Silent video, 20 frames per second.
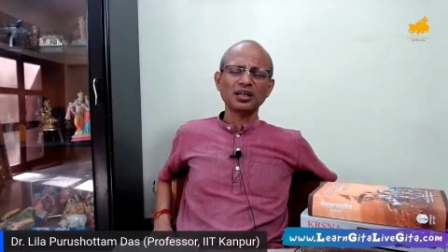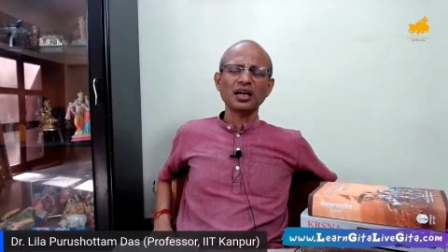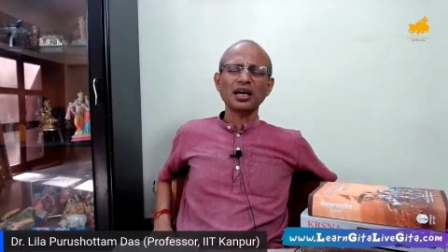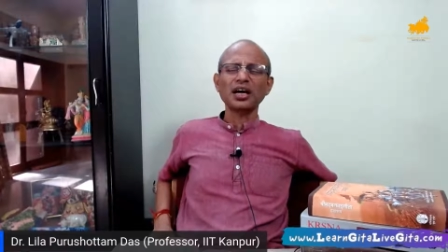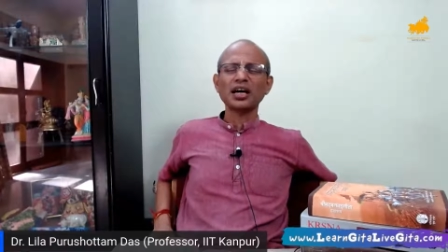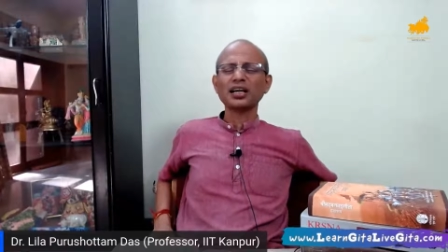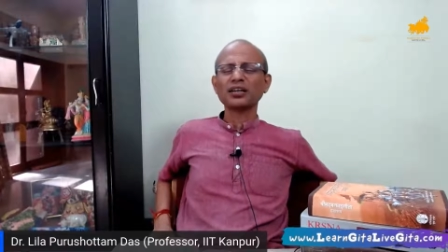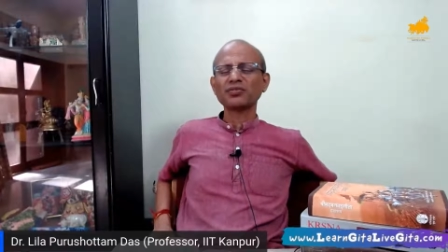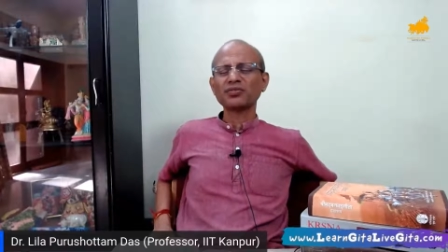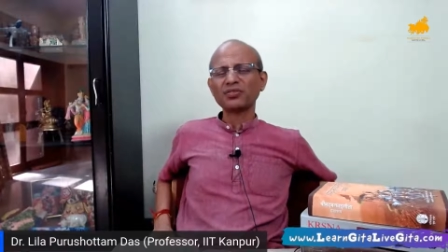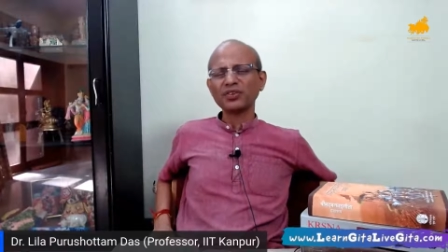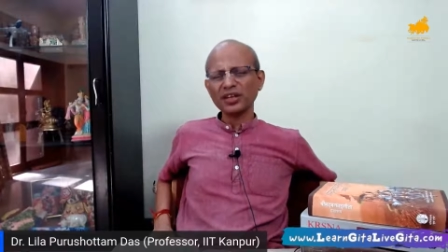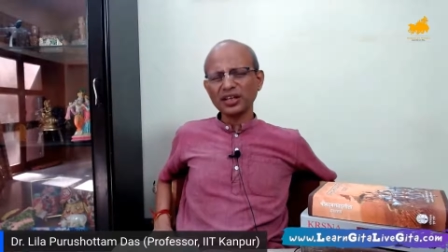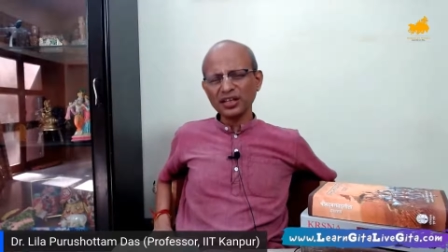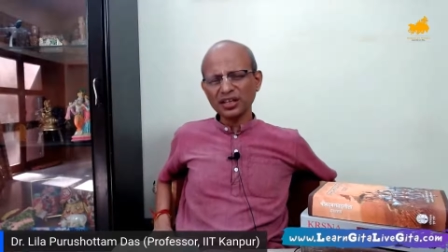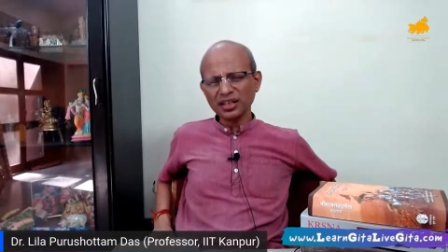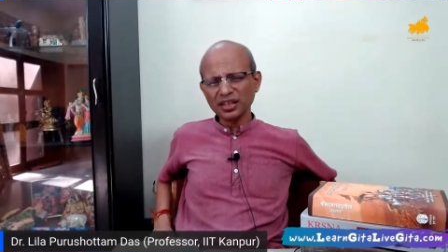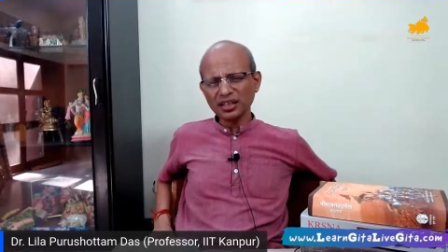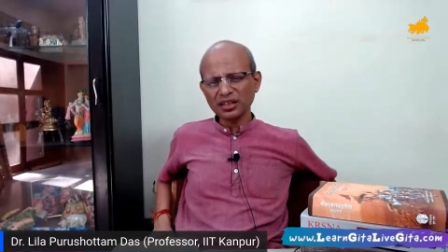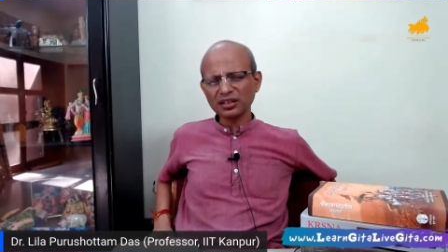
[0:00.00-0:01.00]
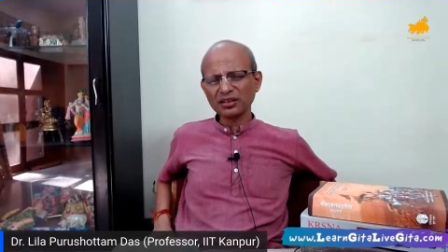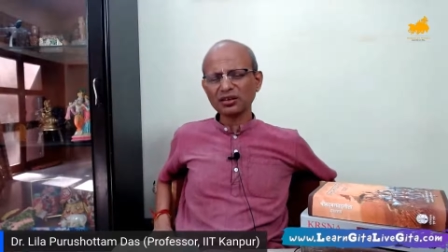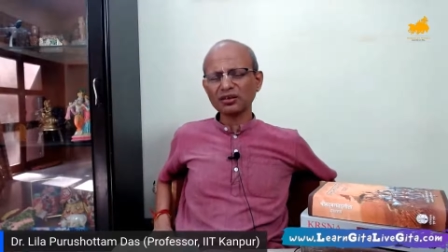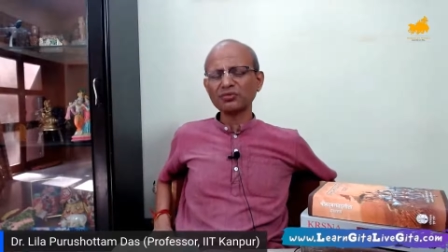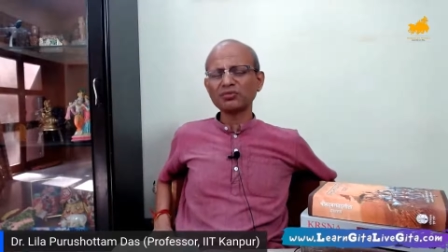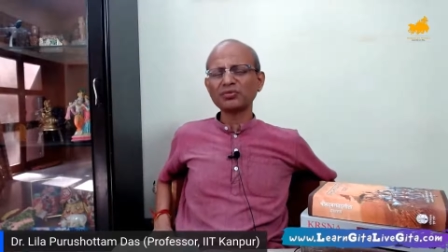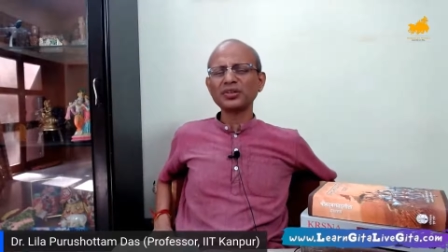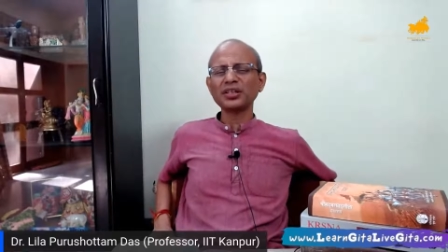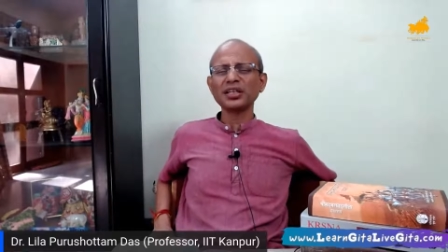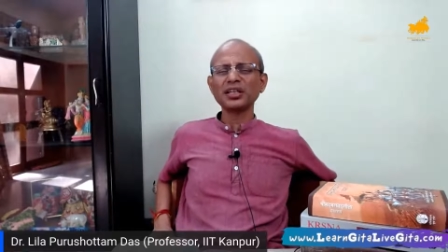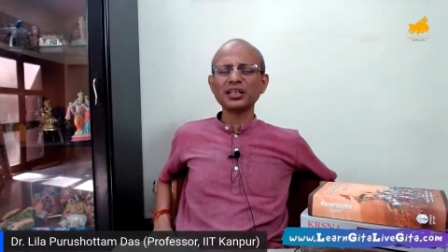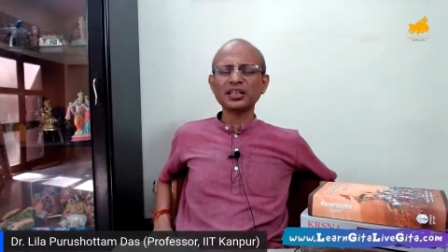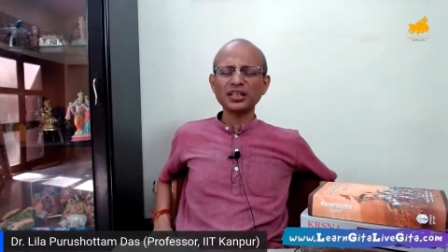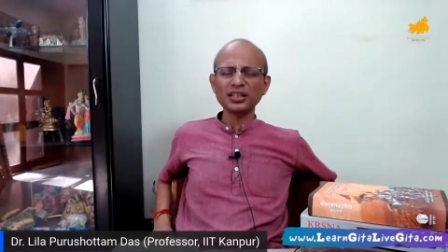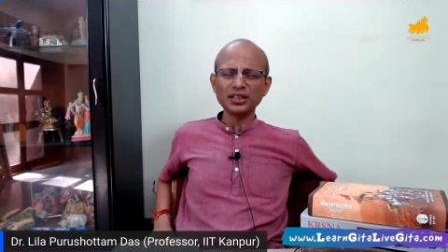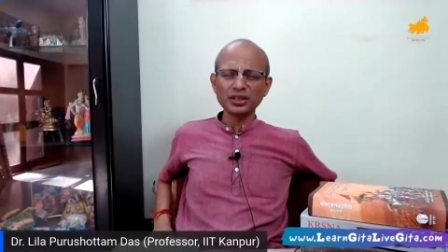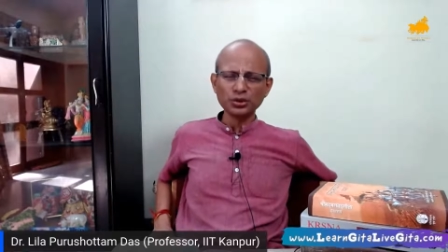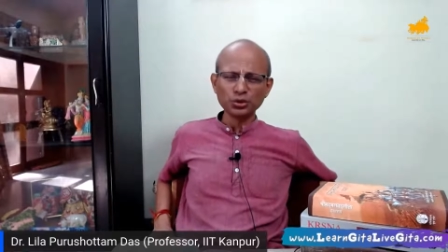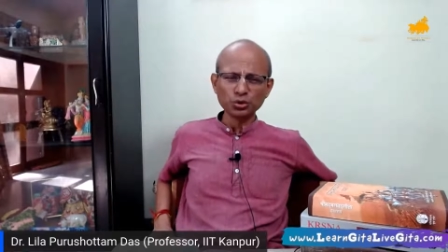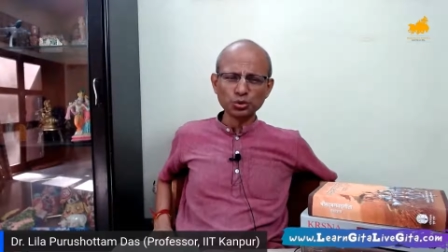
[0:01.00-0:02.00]
are very conveniently
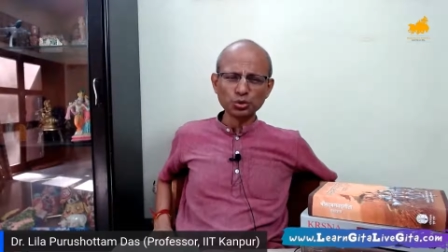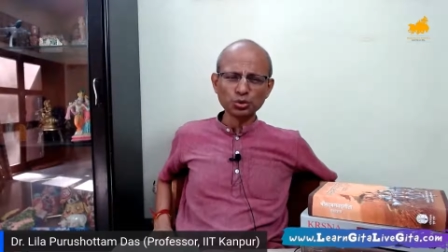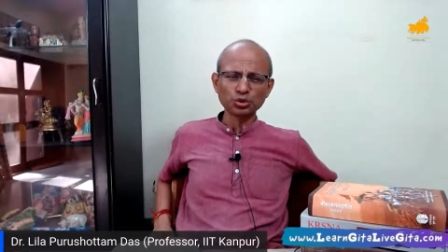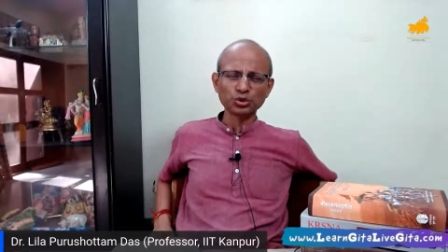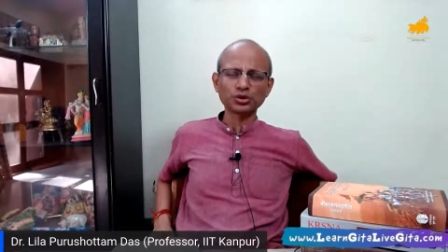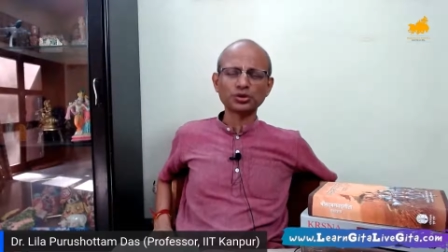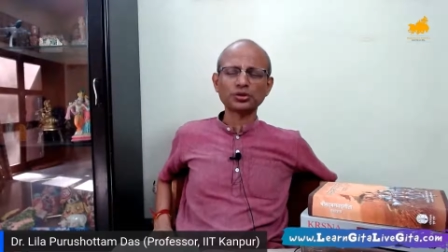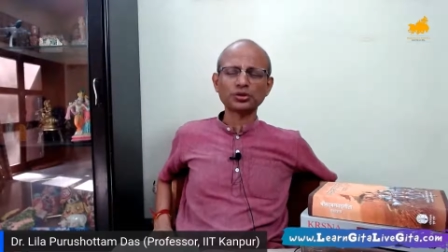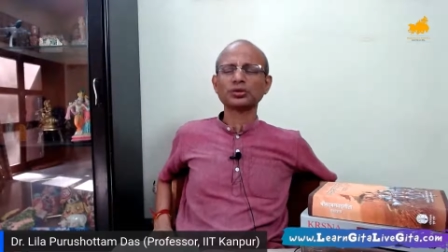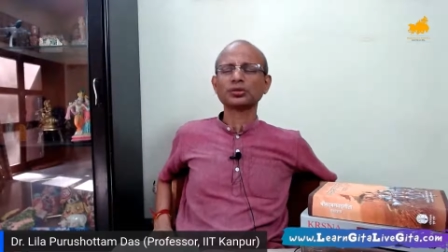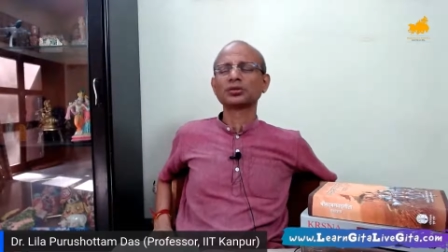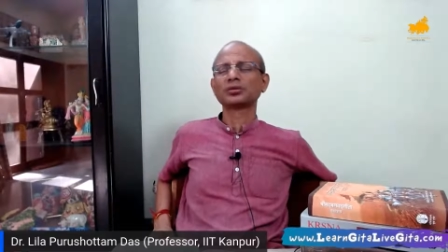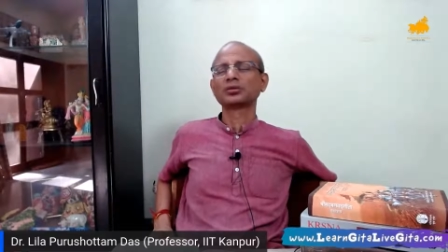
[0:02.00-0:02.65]
used